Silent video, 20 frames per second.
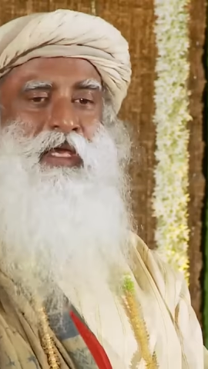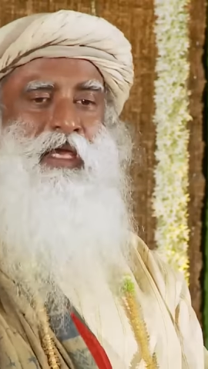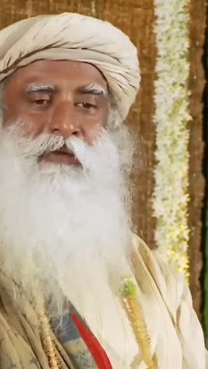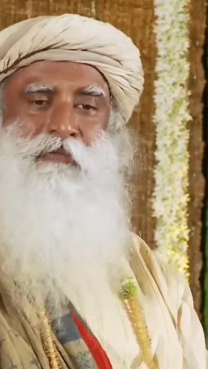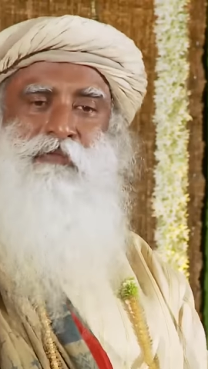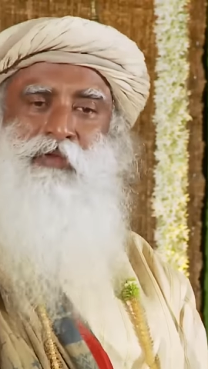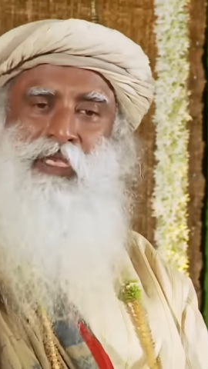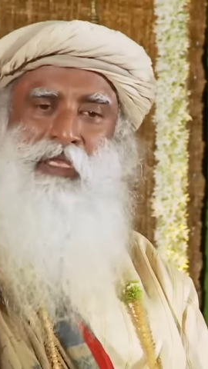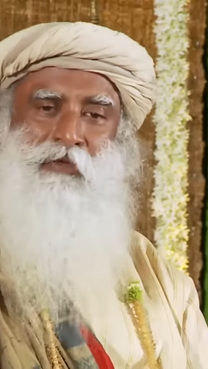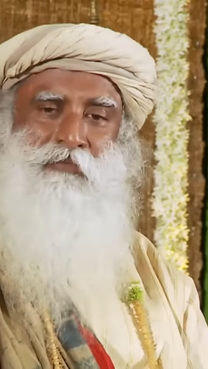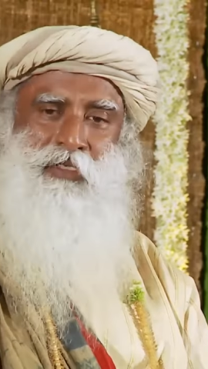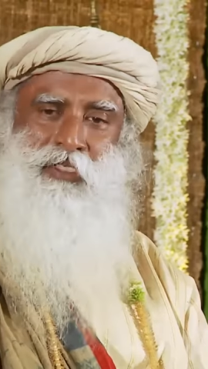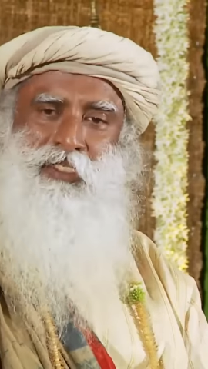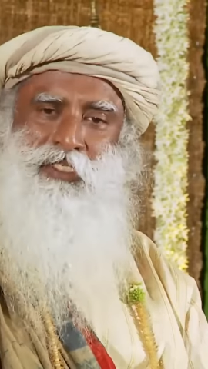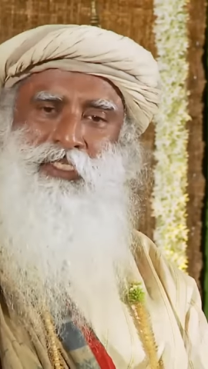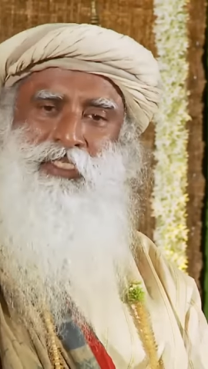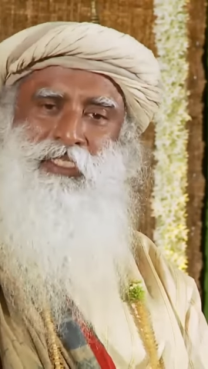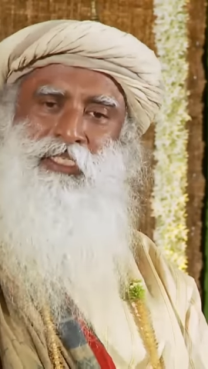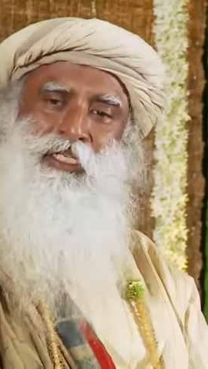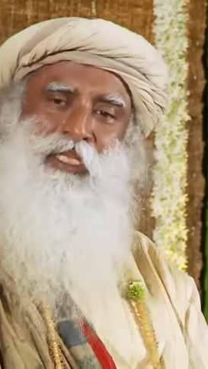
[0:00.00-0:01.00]
have never
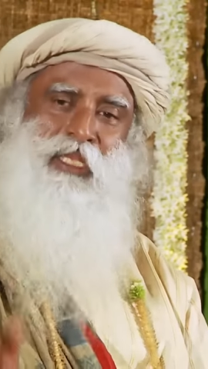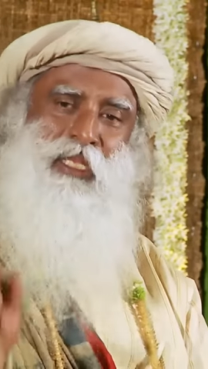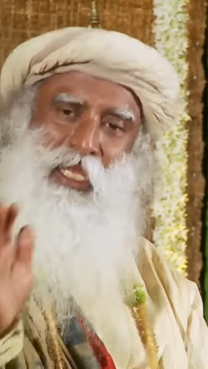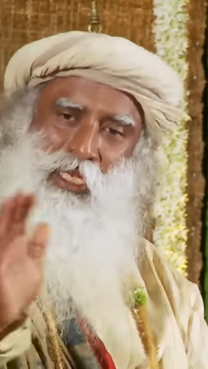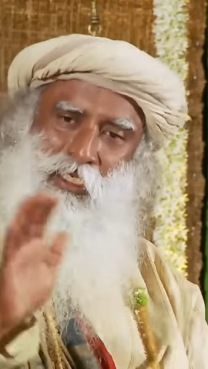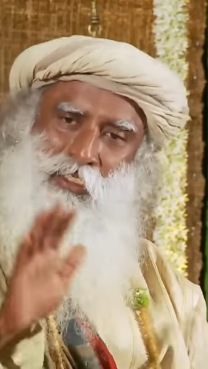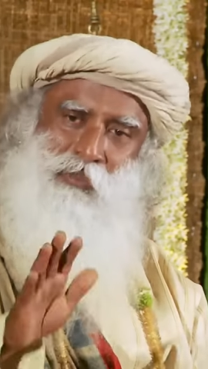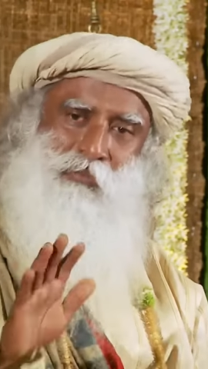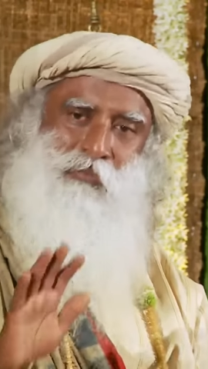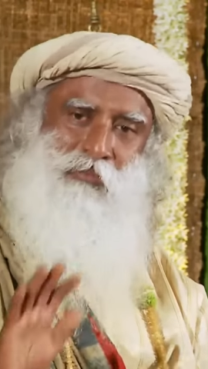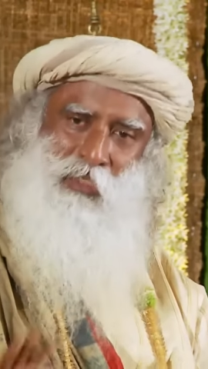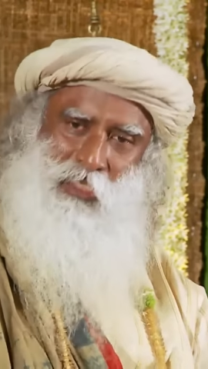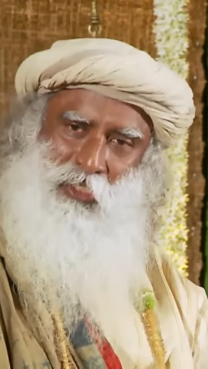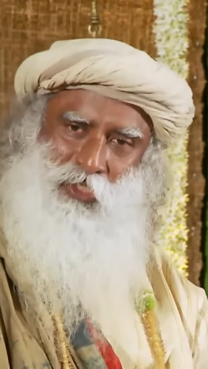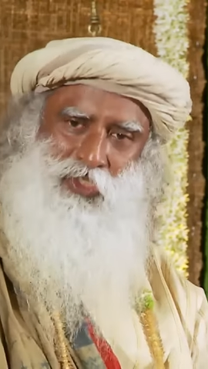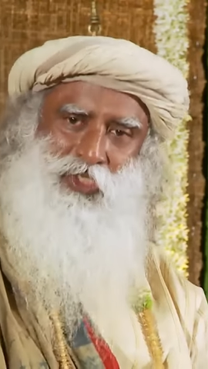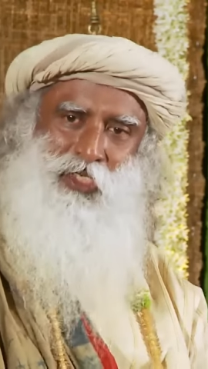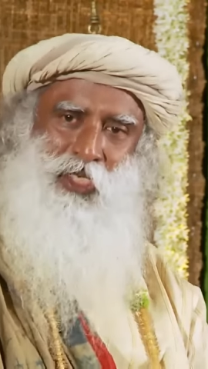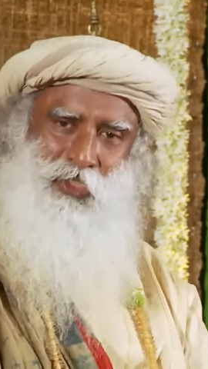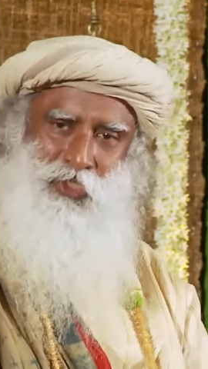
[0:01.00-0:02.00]
seen an atom as
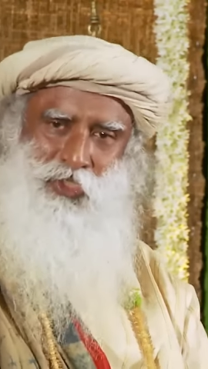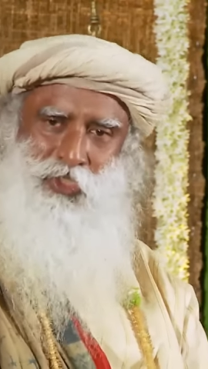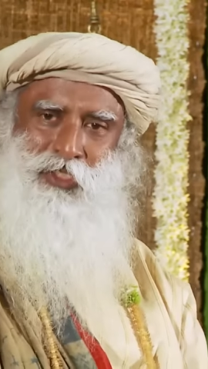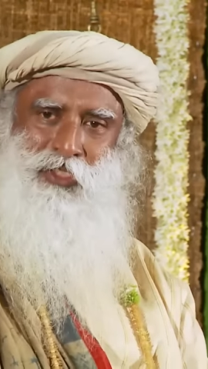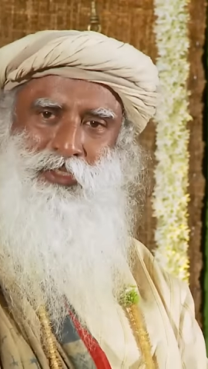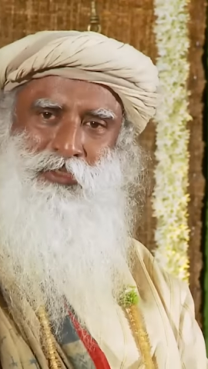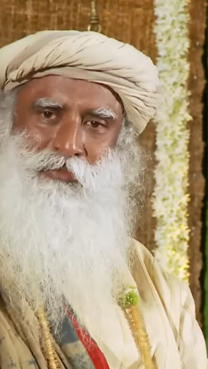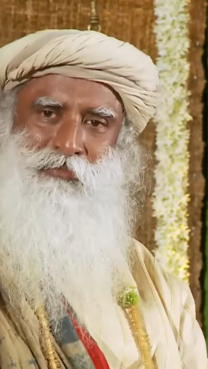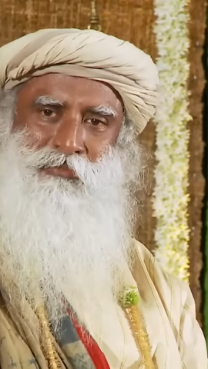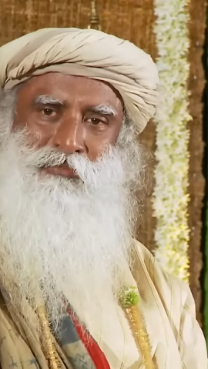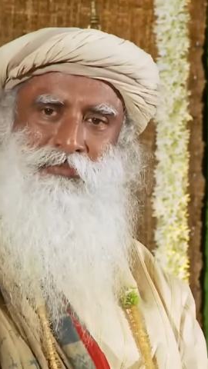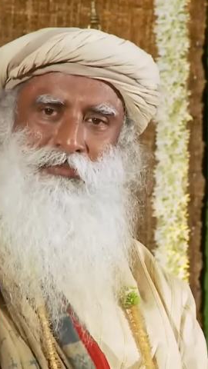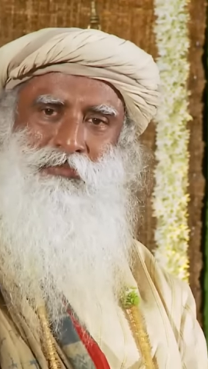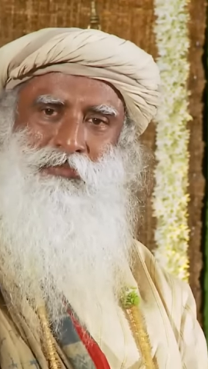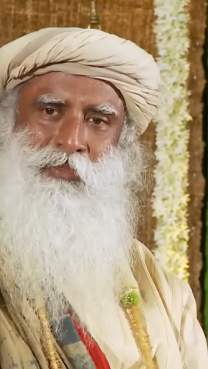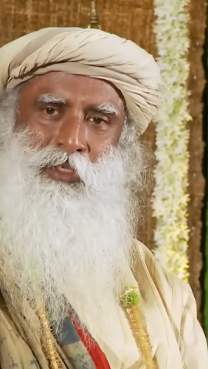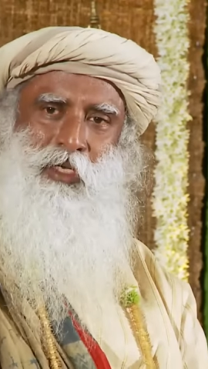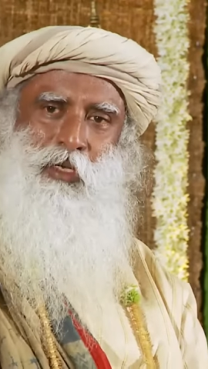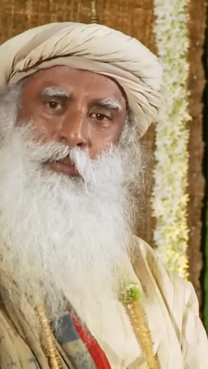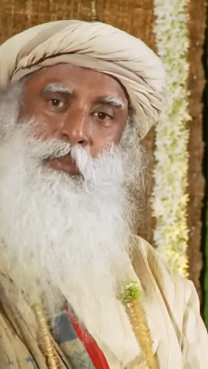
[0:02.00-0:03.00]
such.
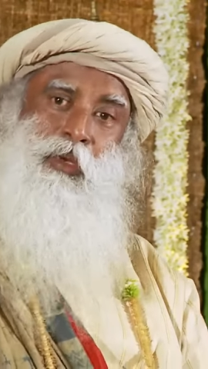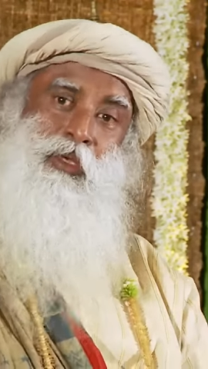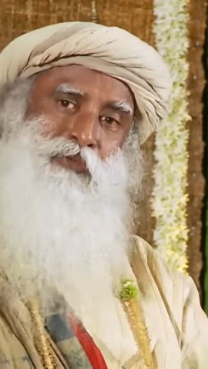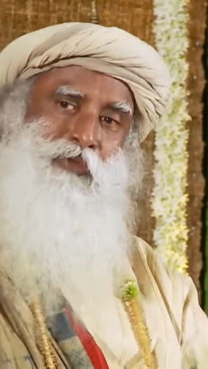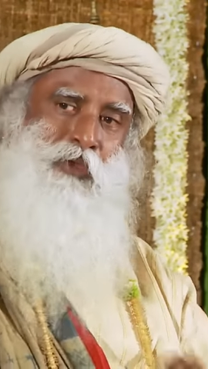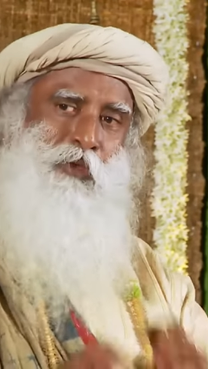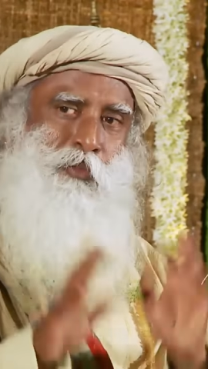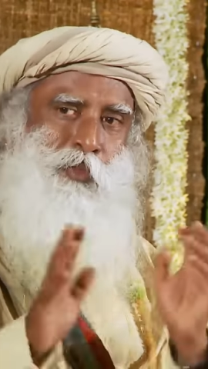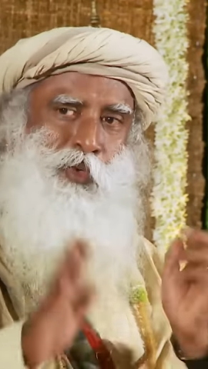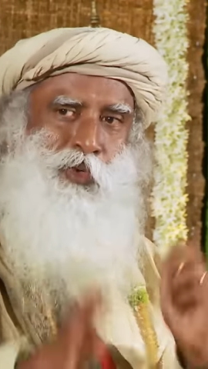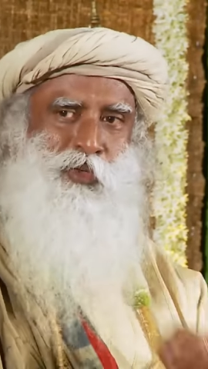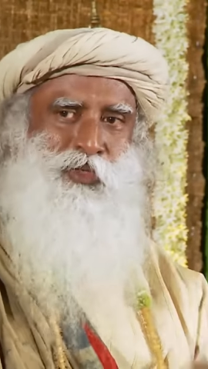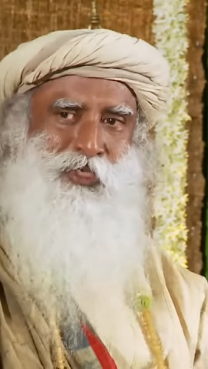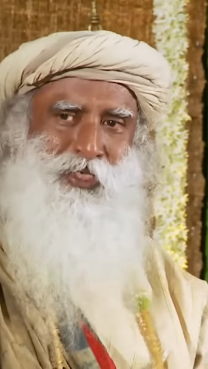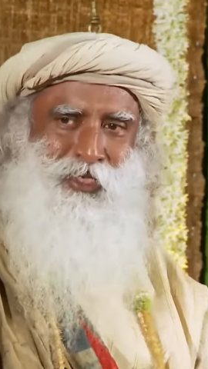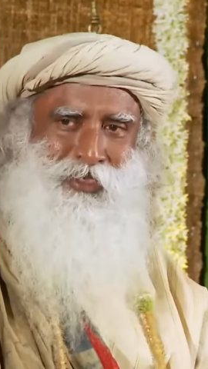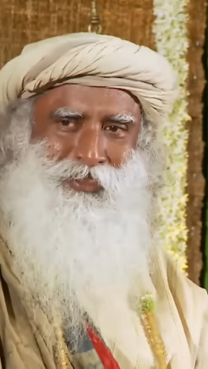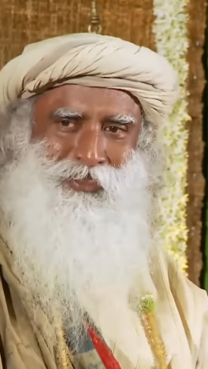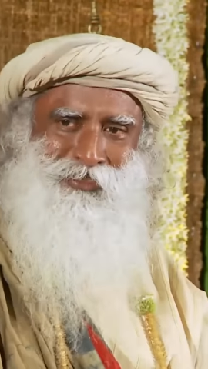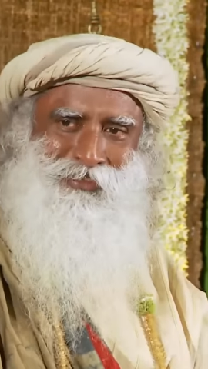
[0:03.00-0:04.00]
But we have broken
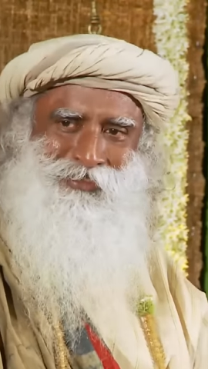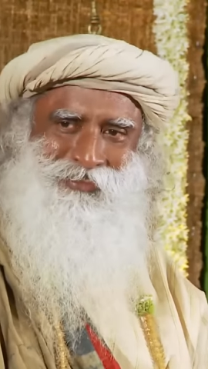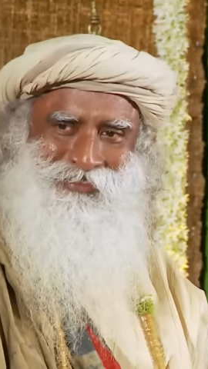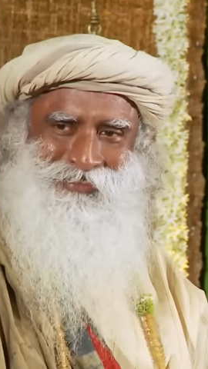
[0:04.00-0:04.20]
it.